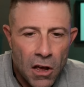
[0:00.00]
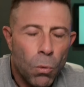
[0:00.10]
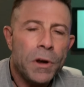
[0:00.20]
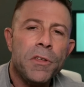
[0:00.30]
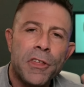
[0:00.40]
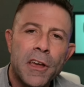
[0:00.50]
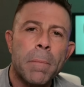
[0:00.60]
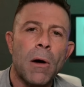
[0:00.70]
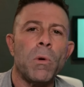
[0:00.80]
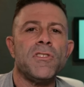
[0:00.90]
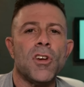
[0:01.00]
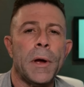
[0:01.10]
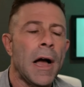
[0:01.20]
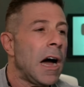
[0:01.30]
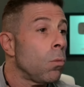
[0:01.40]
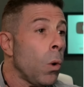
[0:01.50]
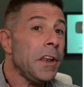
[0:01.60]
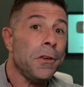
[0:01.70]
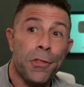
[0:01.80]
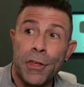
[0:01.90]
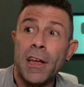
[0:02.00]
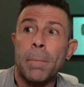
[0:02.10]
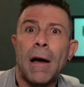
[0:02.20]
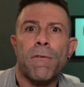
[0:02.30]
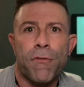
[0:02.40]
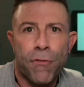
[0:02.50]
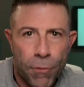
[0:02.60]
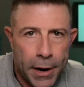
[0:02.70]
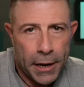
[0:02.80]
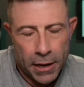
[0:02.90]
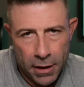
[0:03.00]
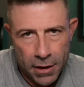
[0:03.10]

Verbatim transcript: What do you think about what's going on? What do you think about free